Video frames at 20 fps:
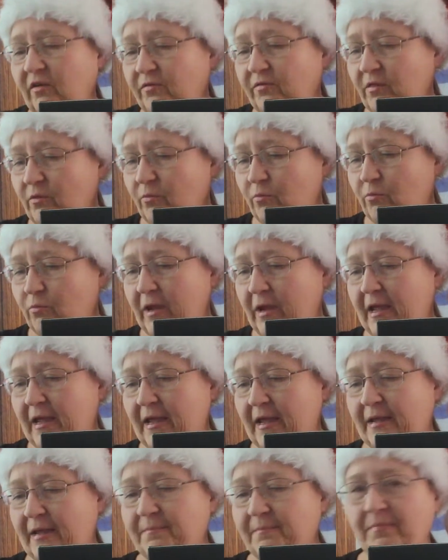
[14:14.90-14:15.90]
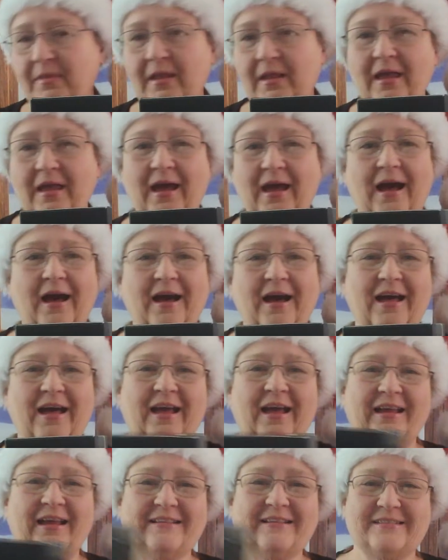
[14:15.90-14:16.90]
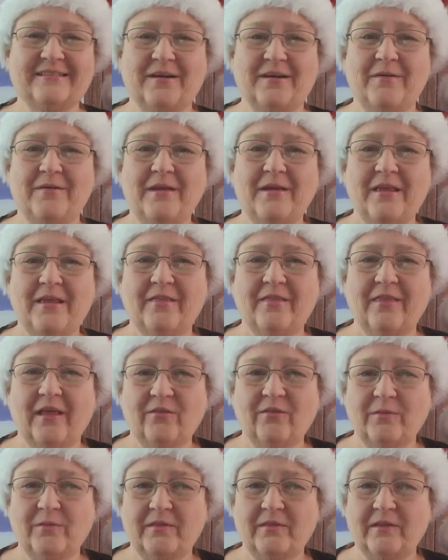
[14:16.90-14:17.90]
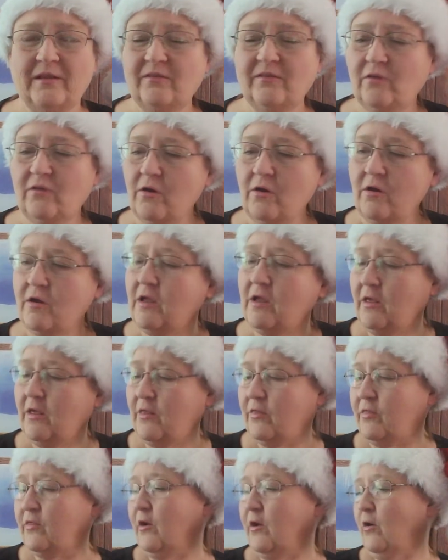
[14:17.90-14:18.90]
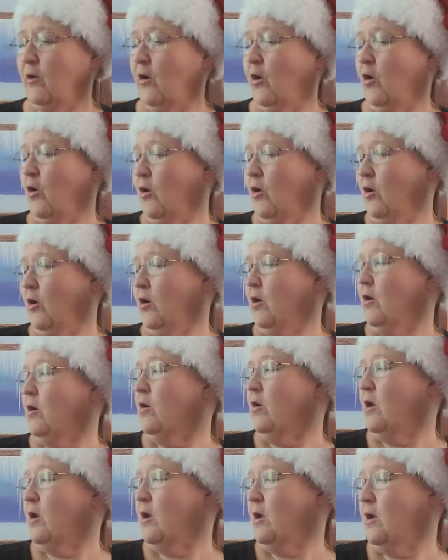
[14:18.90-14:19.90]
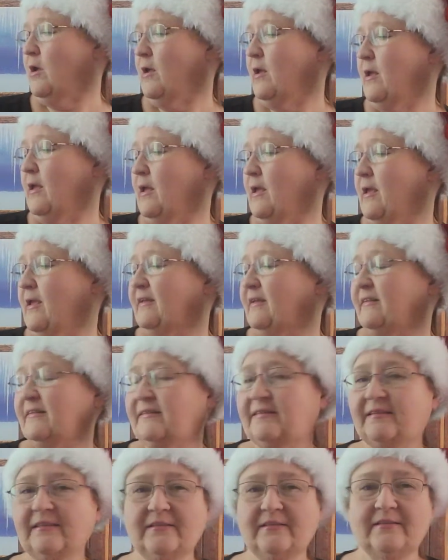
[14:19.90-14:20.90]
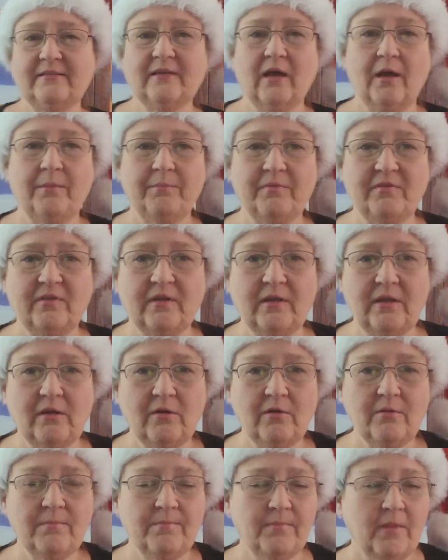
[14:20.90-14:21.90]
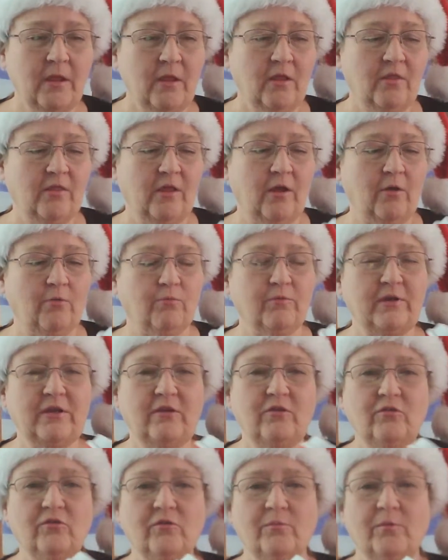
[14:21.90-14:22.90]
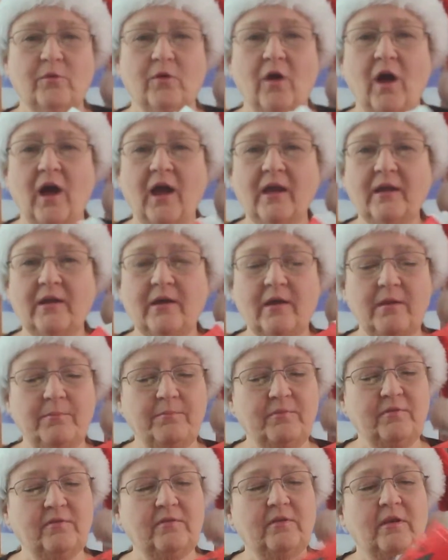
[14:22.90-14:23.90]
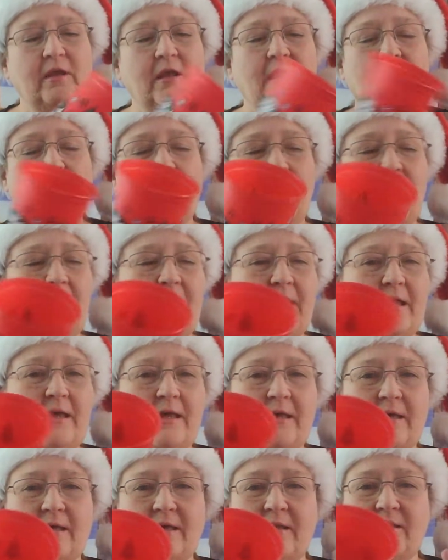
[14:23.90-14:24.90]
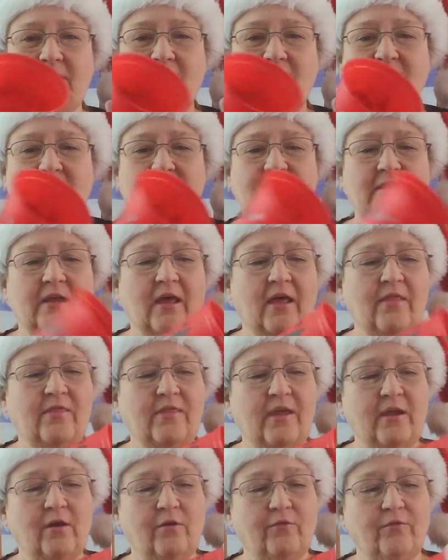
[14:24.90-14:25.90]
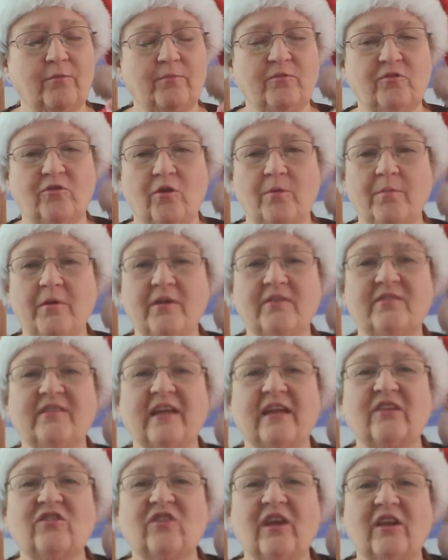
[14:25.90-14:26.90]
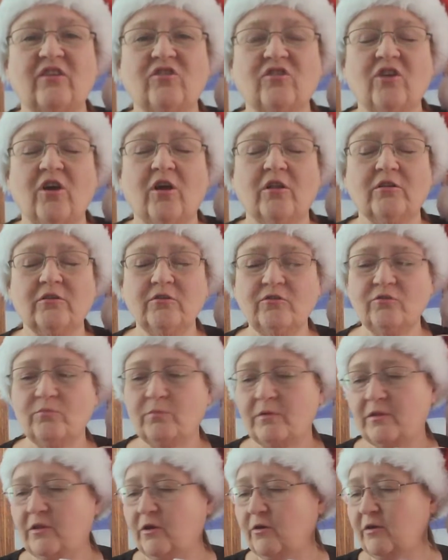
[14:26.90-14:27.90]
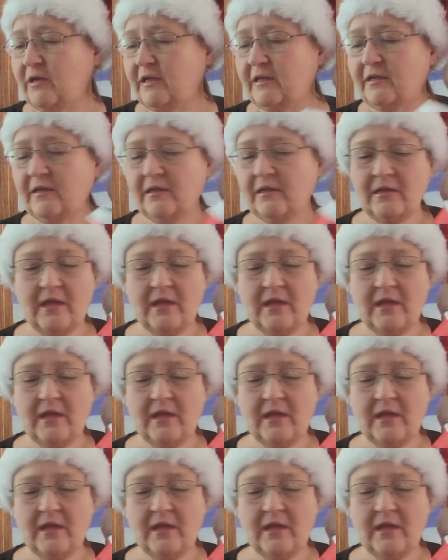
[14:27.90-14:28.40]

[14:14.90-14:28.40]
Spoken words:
in the way. So that's what these are. There are 6 cups in here. They are reusable hot cups, and they are from Starbucks. They change colors when they're heated,